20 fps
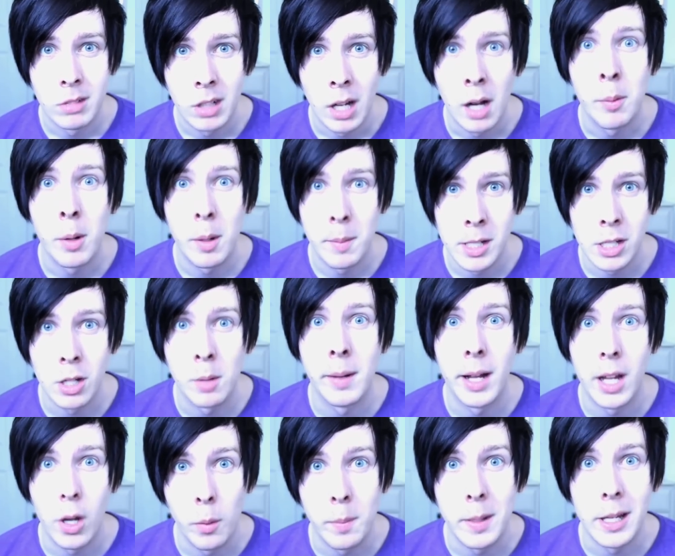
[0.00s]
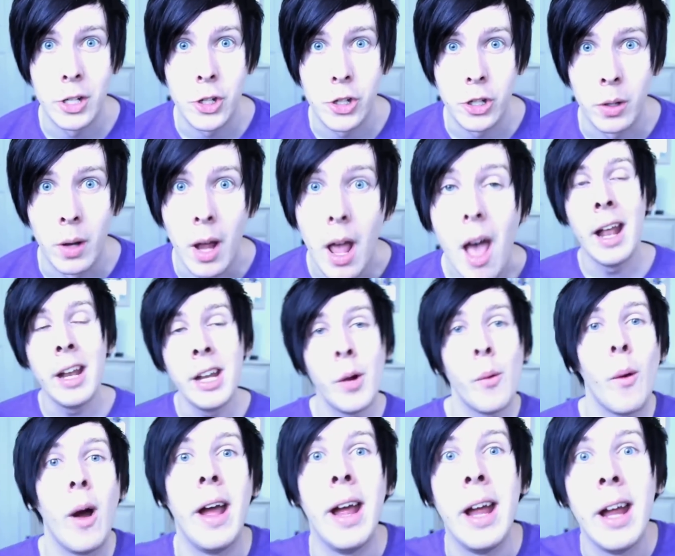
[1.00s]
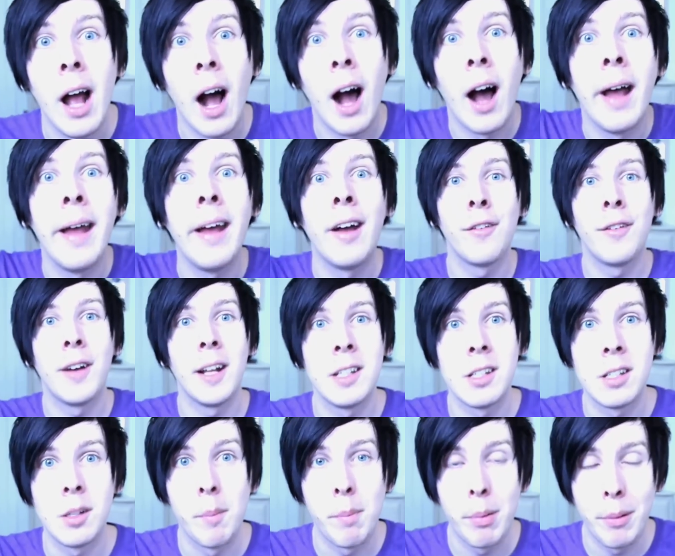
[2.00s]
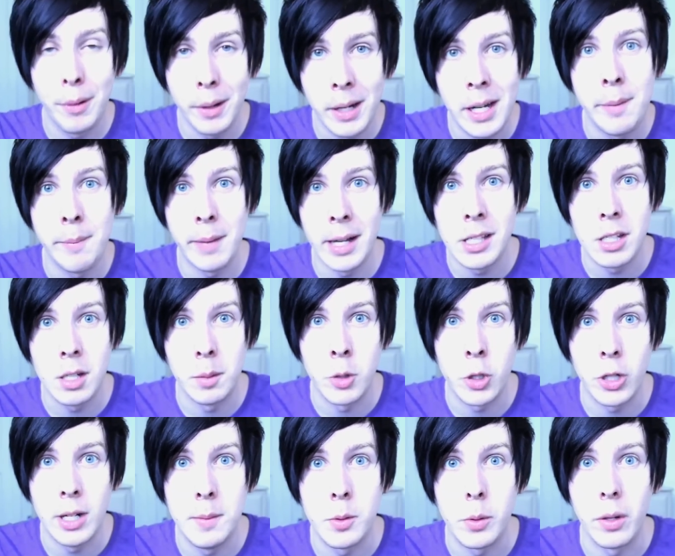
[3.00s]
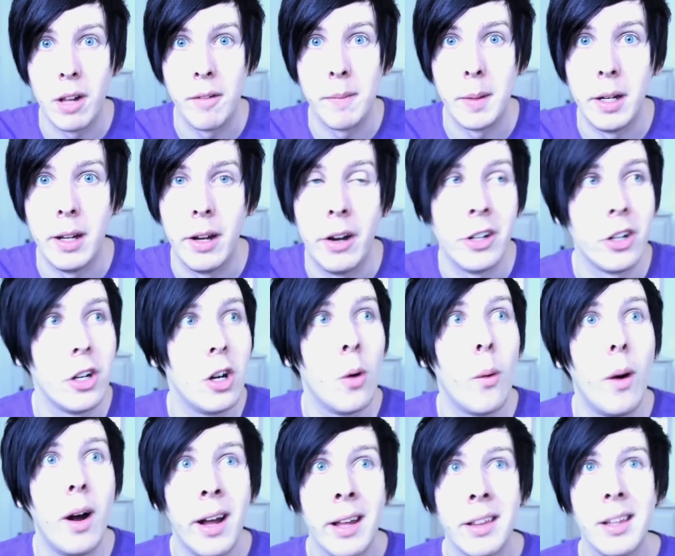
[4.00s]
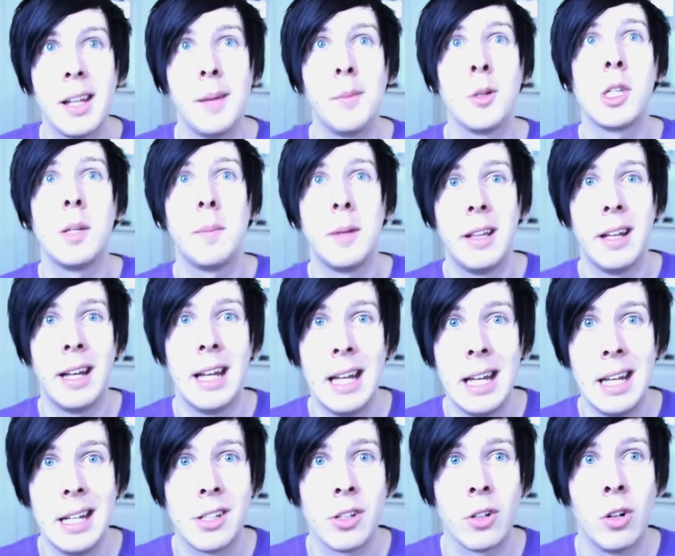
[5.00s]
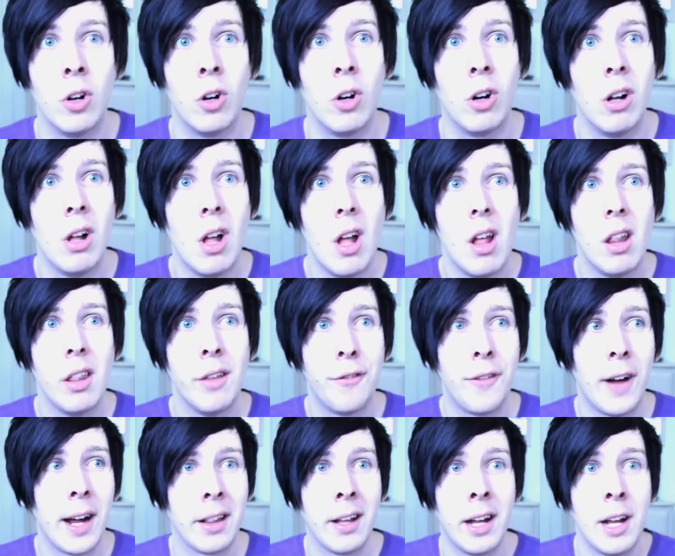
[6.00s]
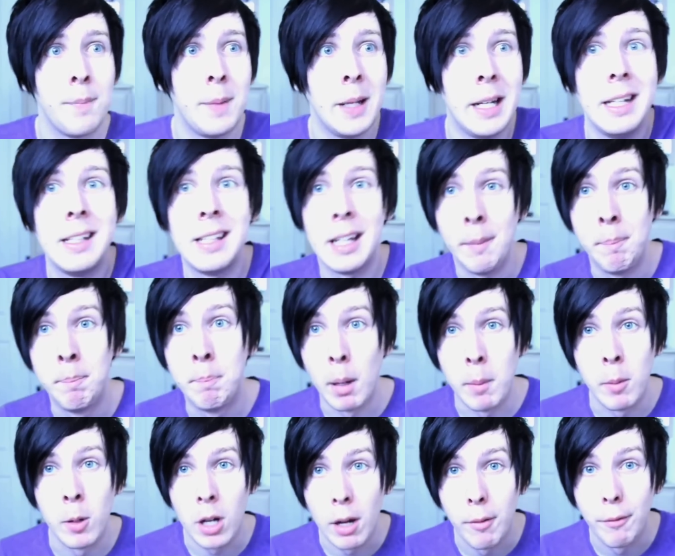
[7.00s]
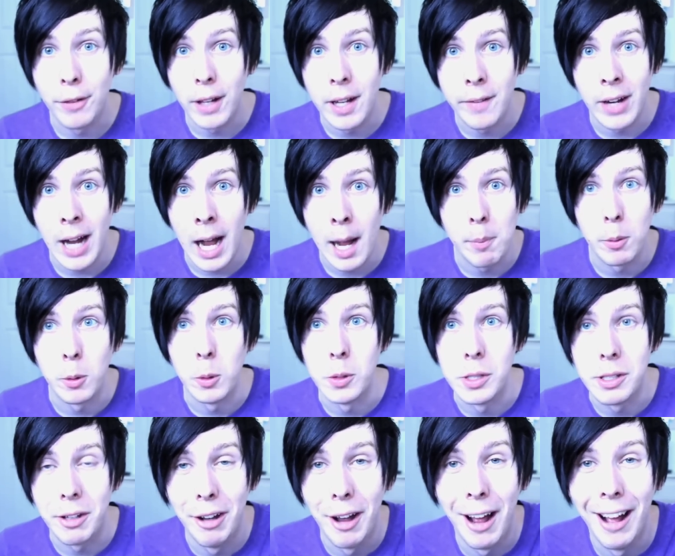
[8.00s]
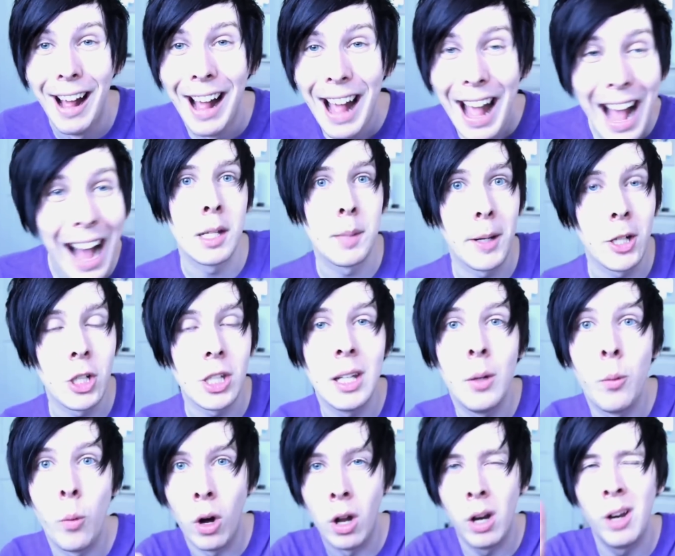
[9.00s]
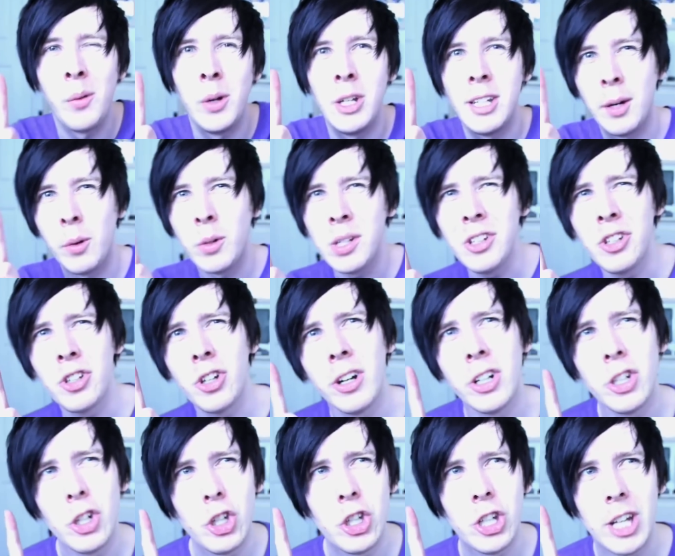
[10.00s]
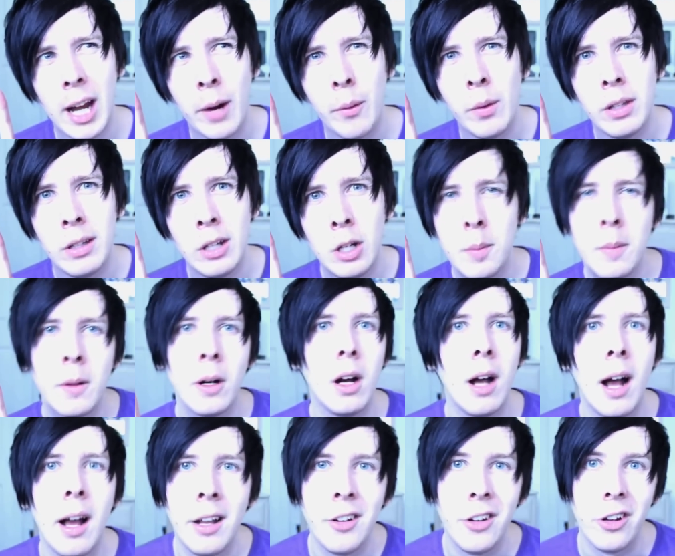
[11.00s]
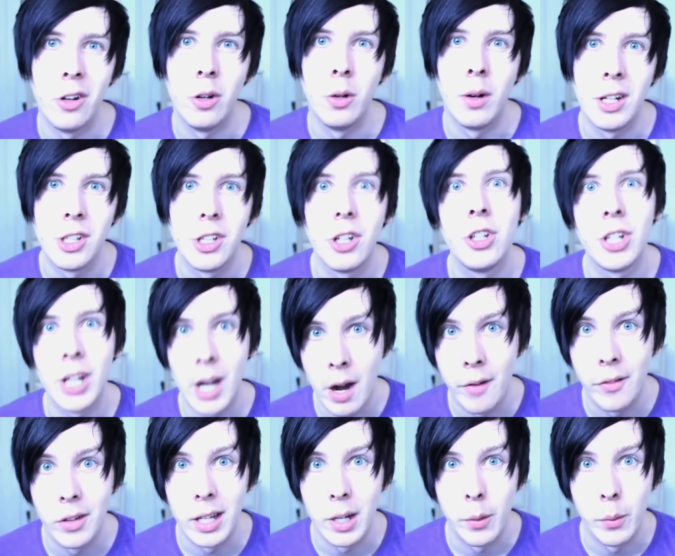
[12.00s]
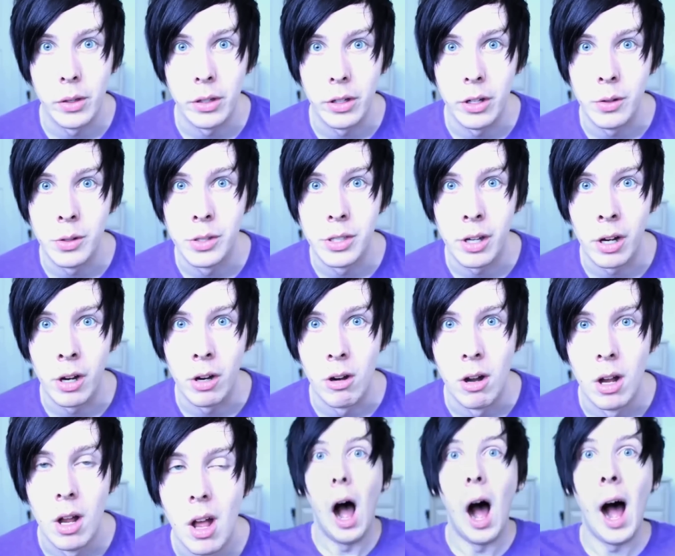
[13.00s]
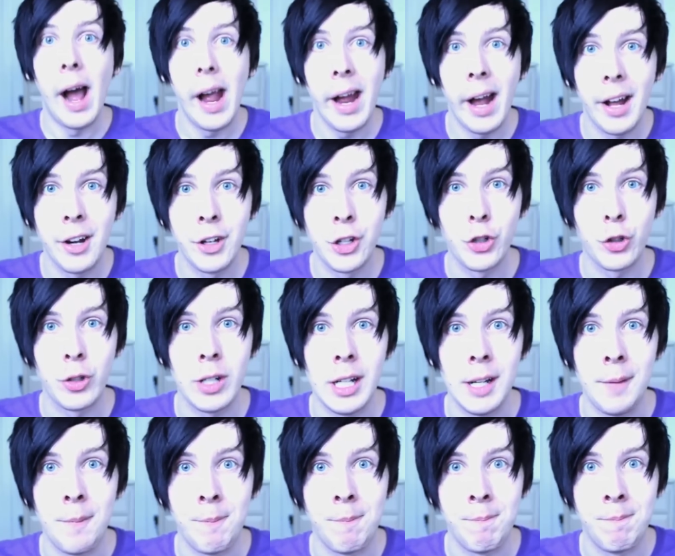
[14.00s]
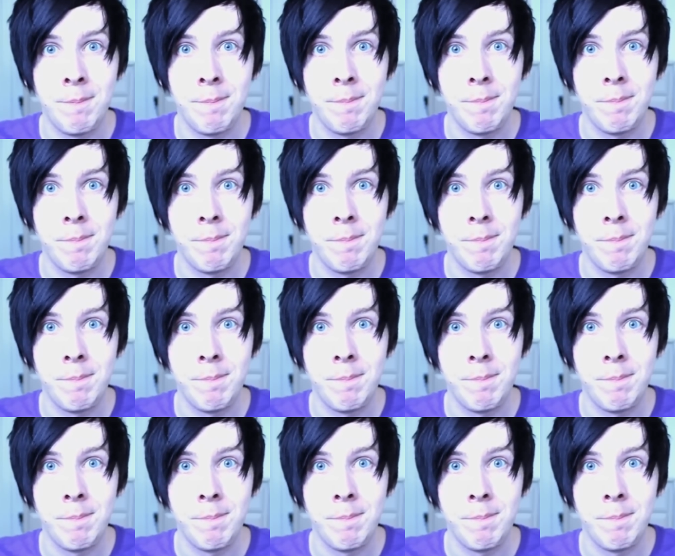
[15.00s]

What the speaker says: I promise I'll buy you a Pikachu. Anyway, I have had some pretty messed up dreams while I've been here. I don't know why. I think it must have been the heat or the fact that I've been eating bubblegum flavored apples. Especially one, which I wasn't sure I should share with you, but I know I should share everything with you. So I had a dream